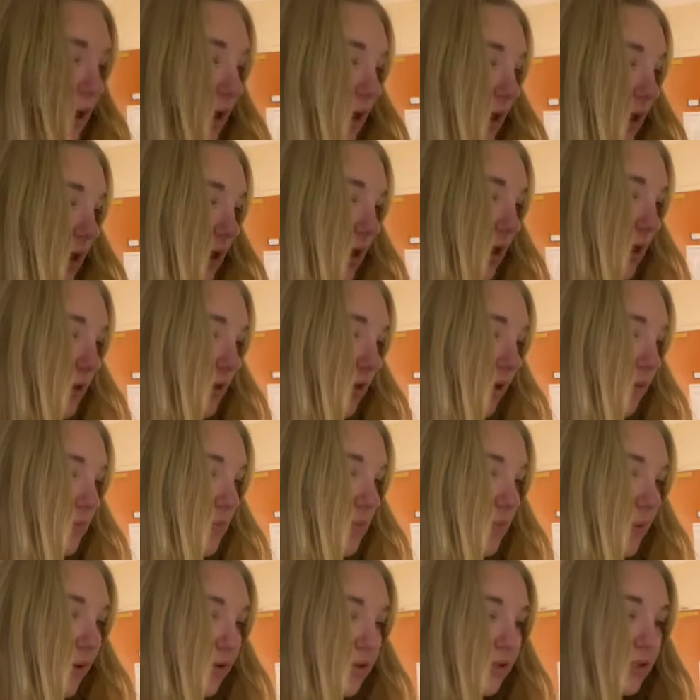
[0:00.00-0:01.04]
and I'm
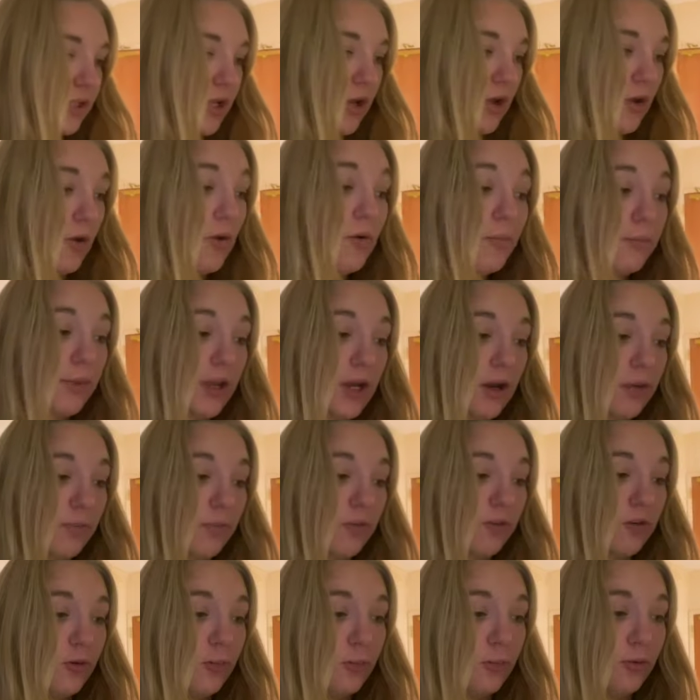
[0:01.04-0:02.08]
about to go meet up
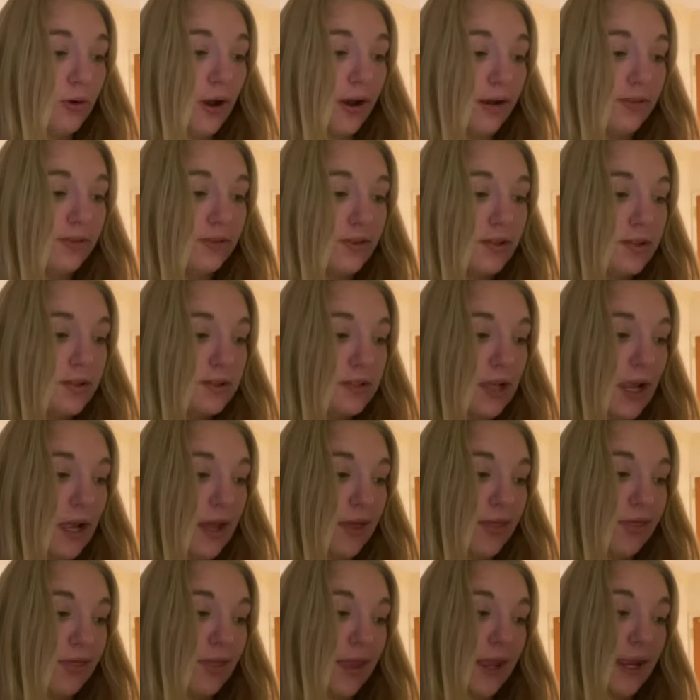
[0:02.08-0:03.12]
for breakfast
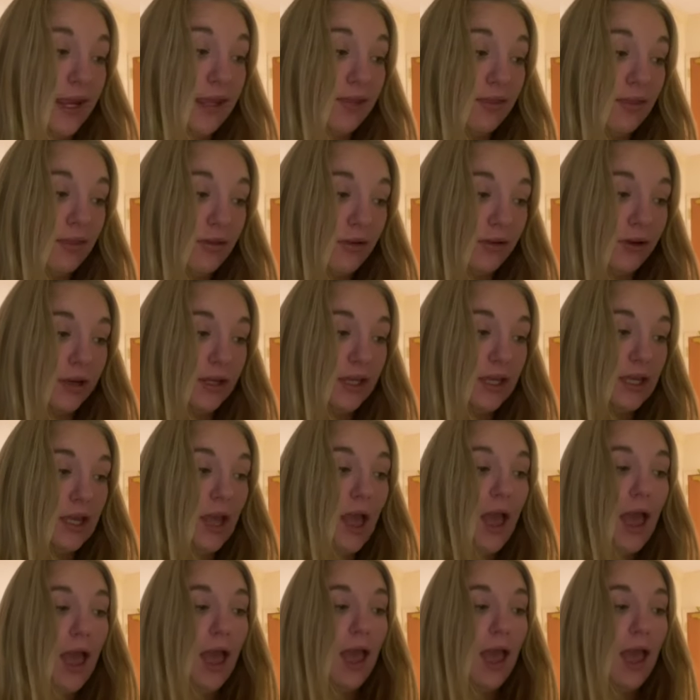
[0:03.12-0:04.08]
at 8:30.